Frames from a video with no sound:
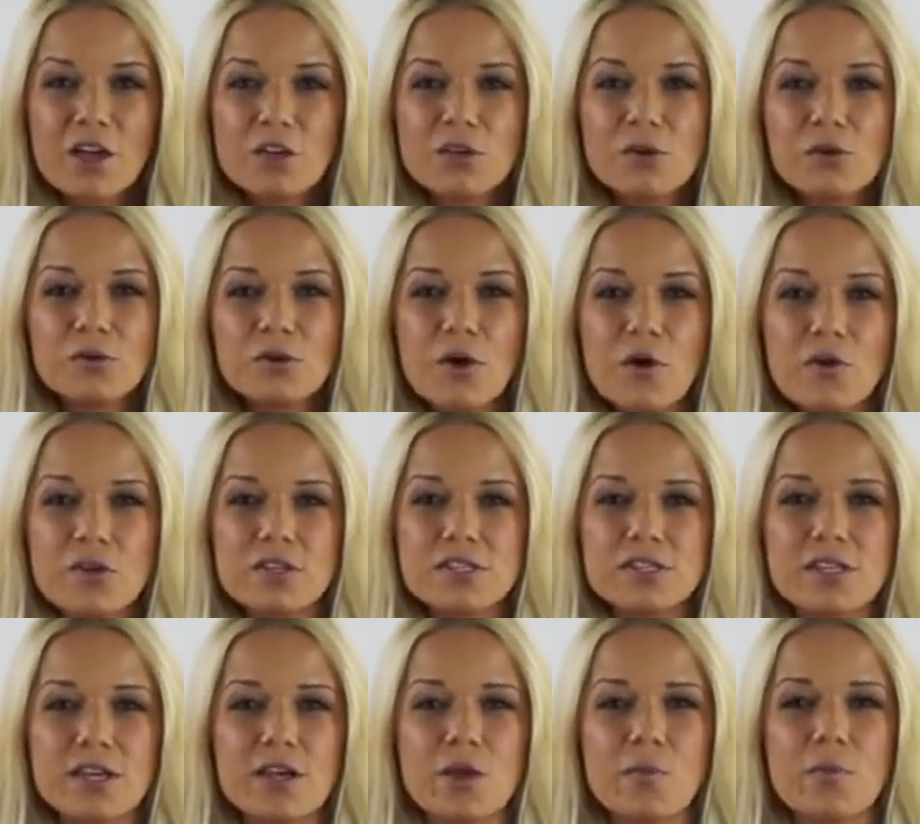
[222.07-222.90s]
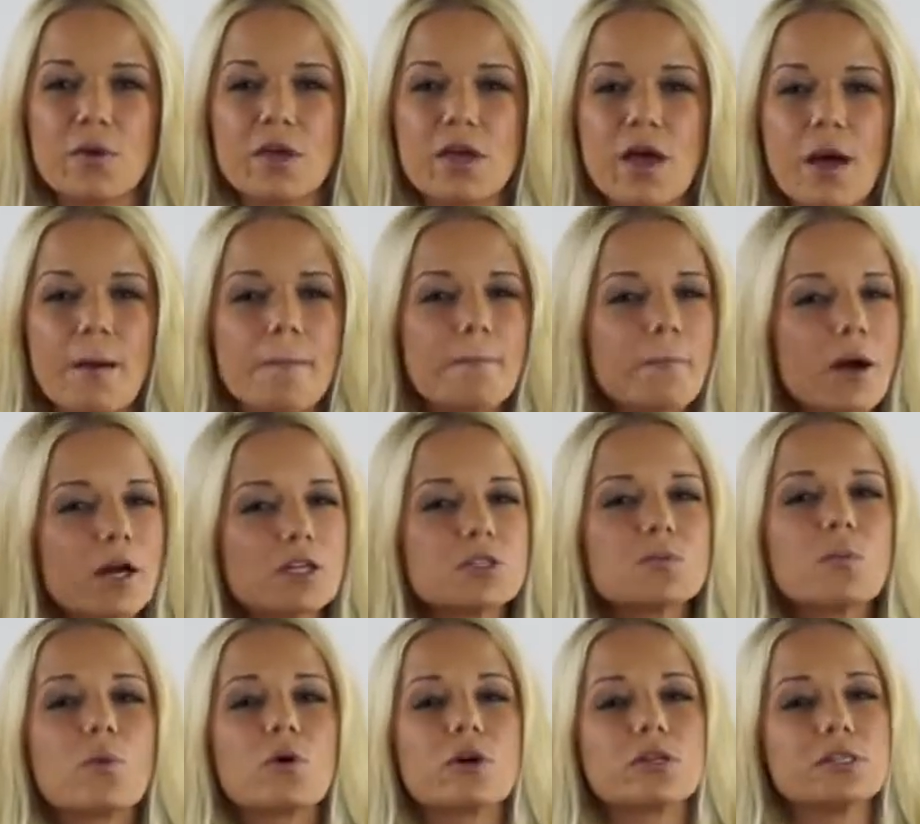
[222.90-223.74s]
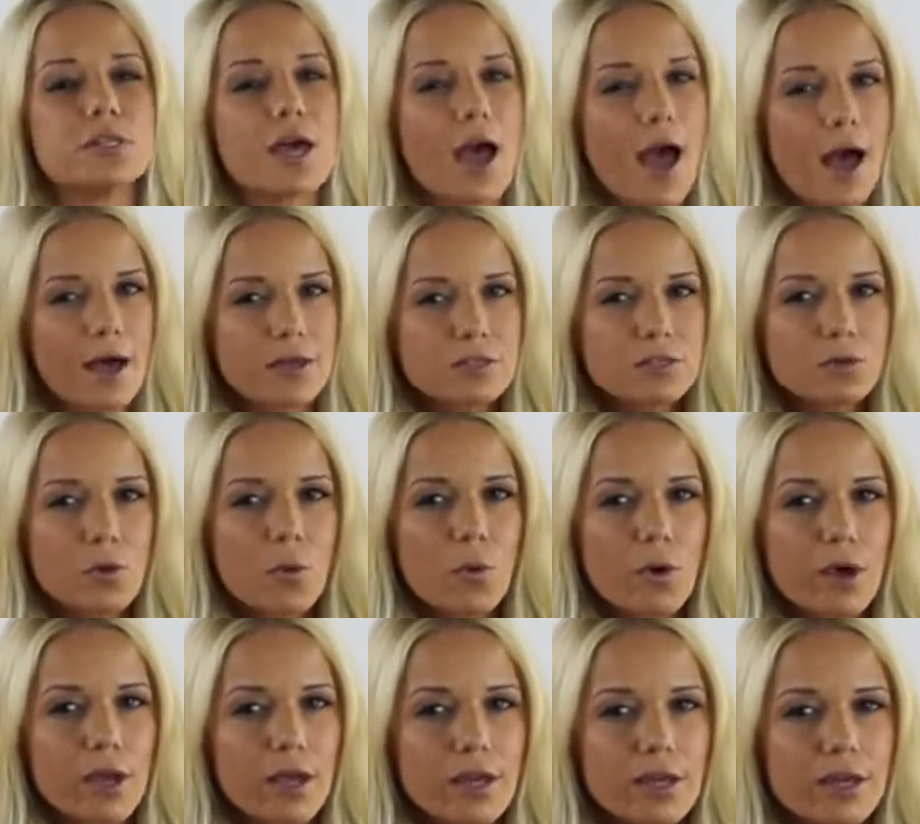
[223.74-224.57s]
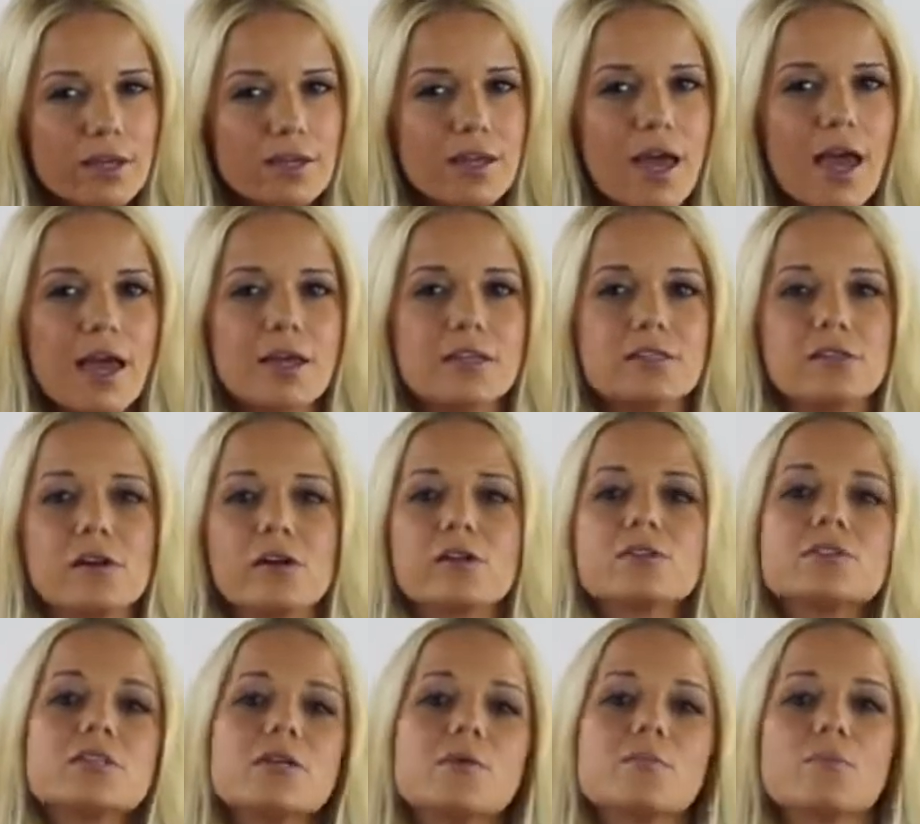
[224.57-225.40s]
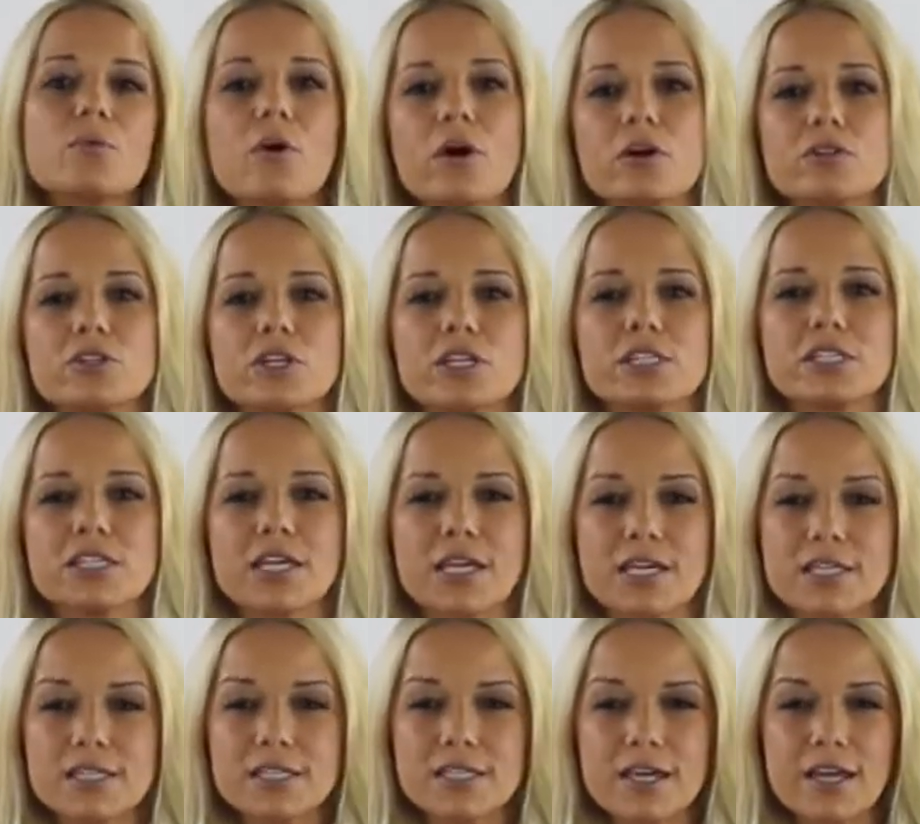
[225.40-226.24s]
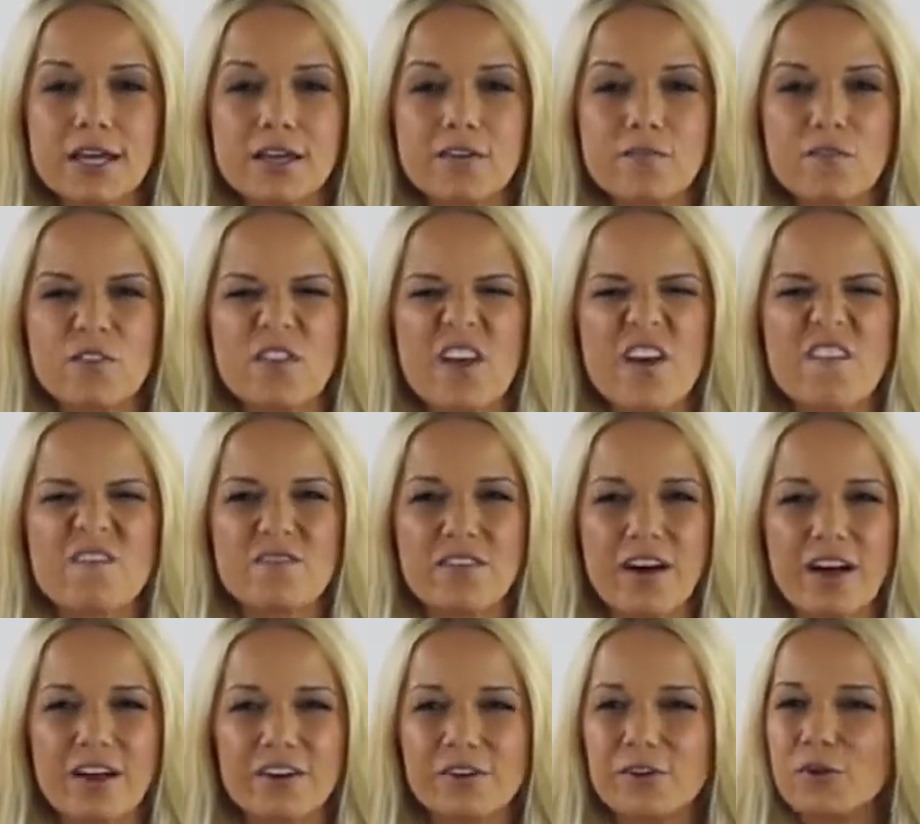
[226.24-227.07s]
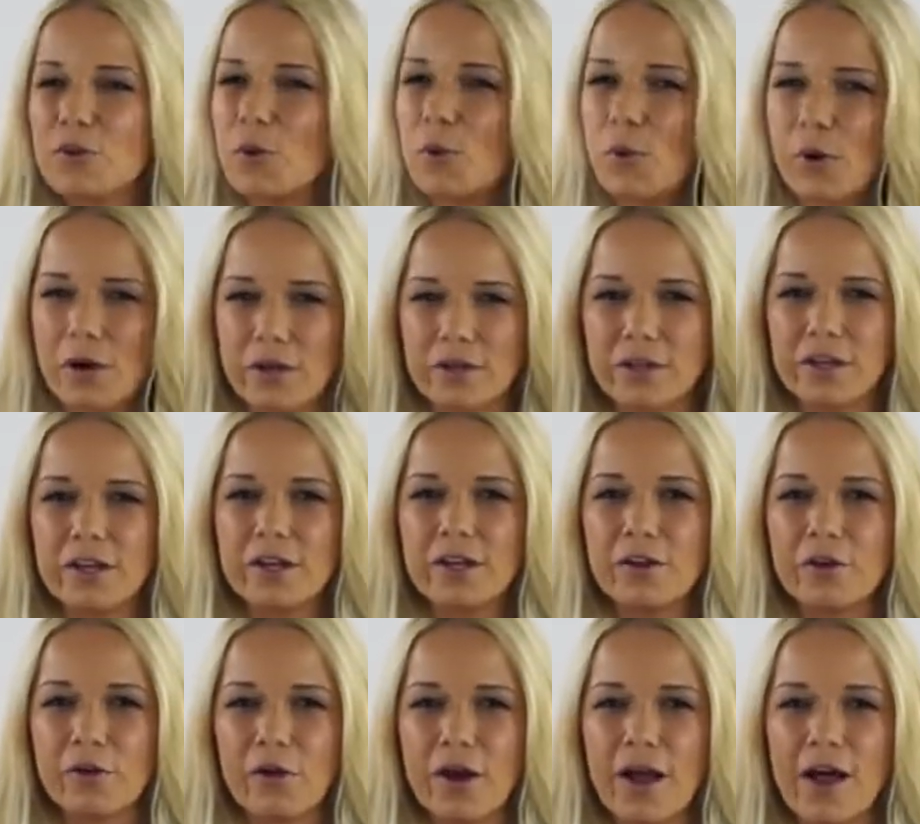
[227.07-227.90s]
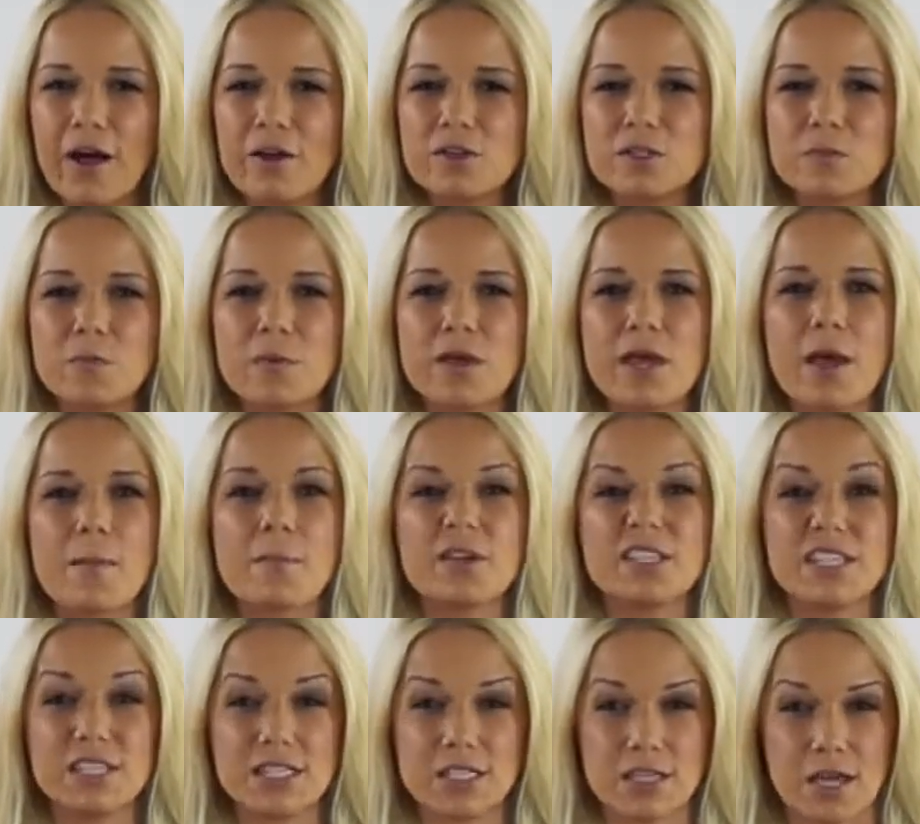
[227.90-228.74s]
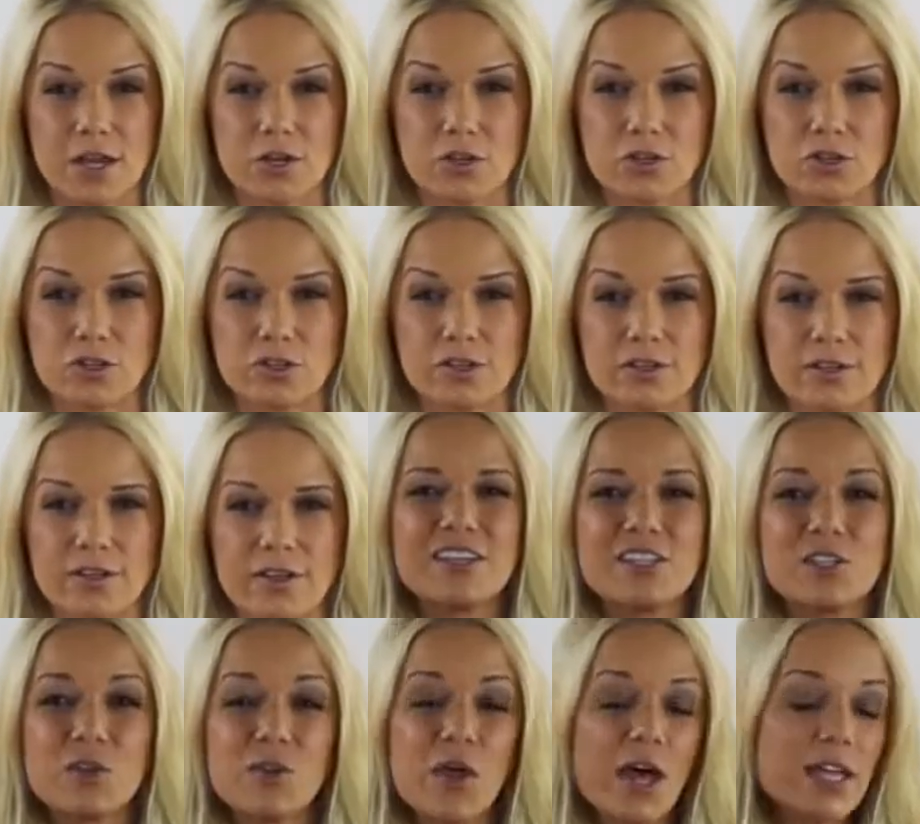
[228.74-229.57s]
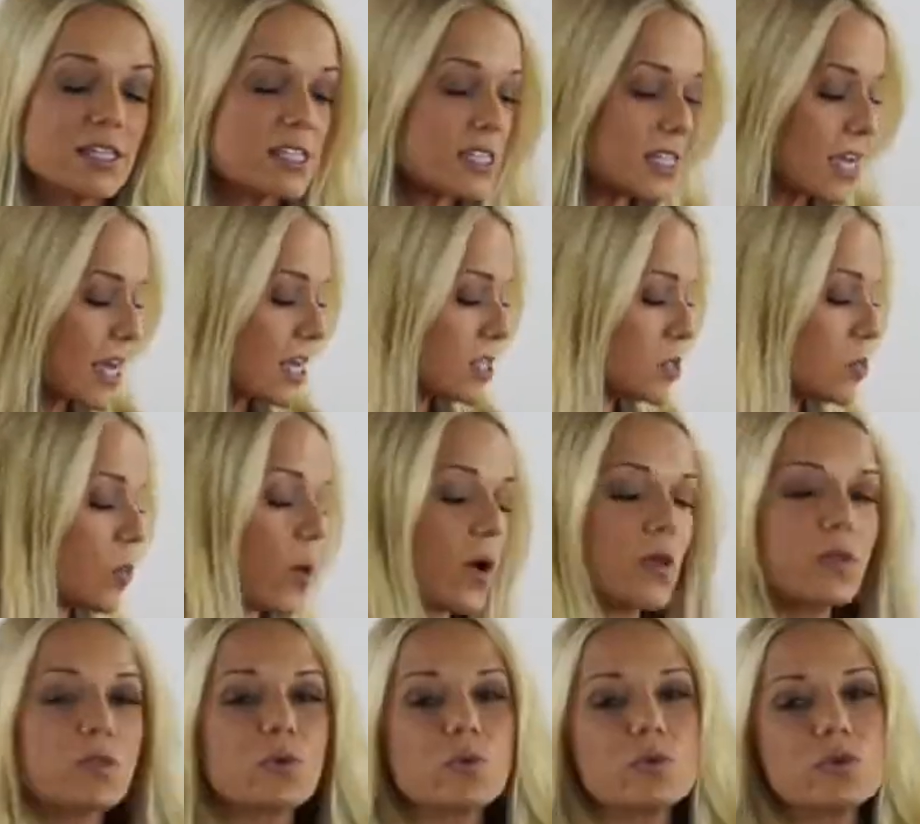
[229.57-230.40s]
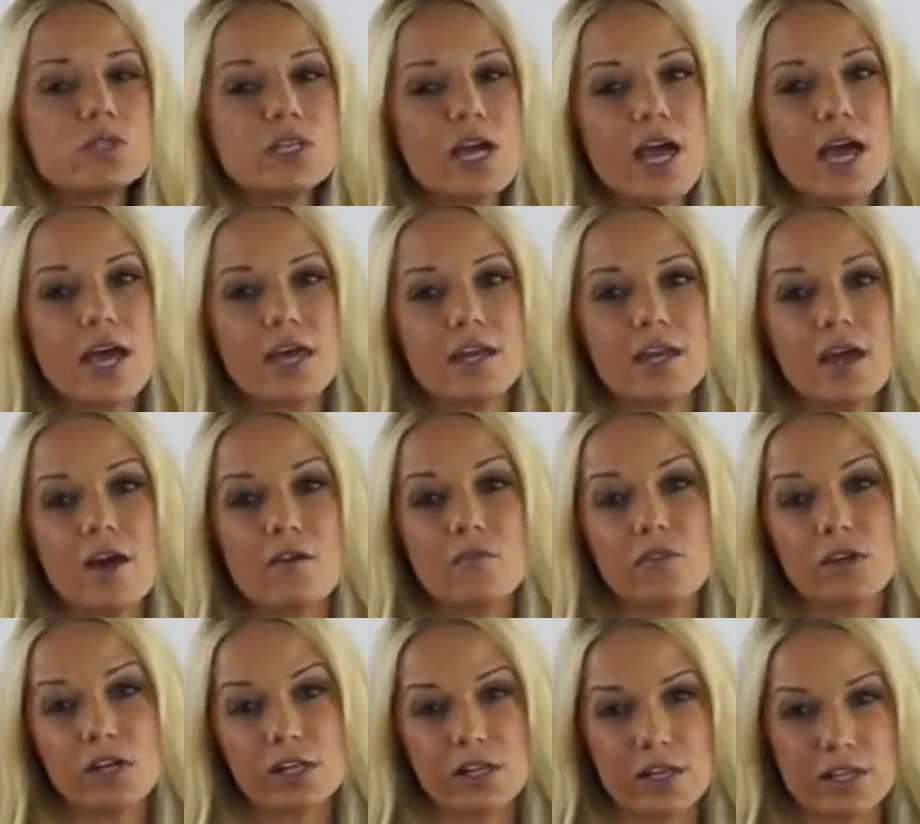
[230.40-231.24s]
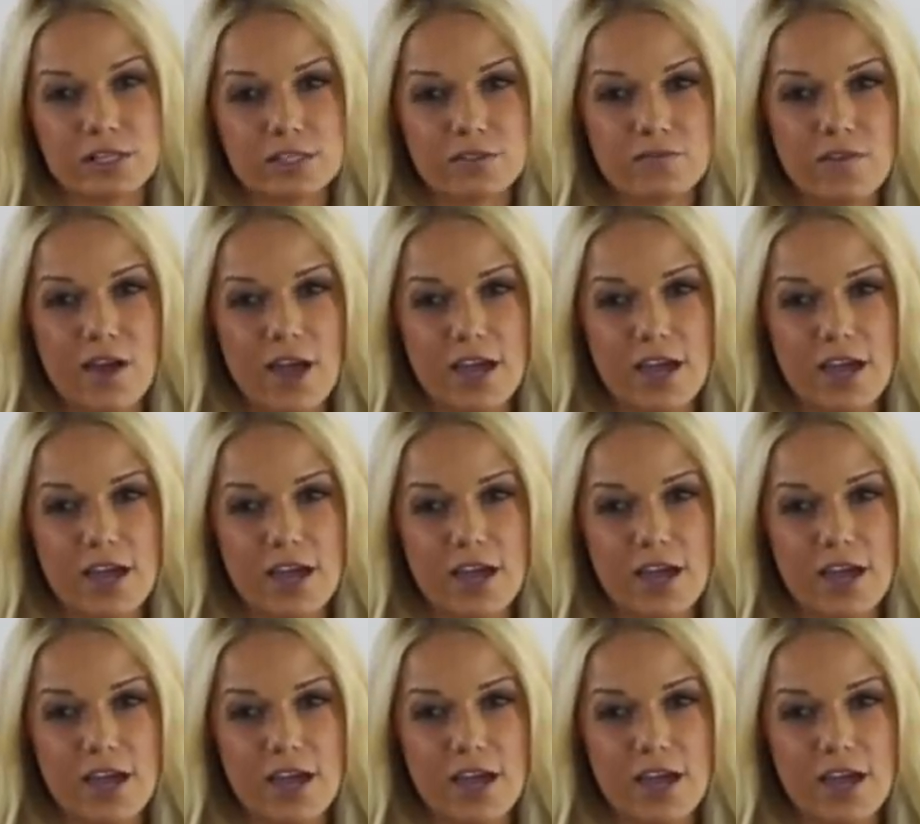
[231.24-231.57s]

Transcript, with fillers: You'll notice that you become much more task-oriented, and daunting projects like setting for that final or cleaning your house become a cinch. So that's days one through ten of the cleanse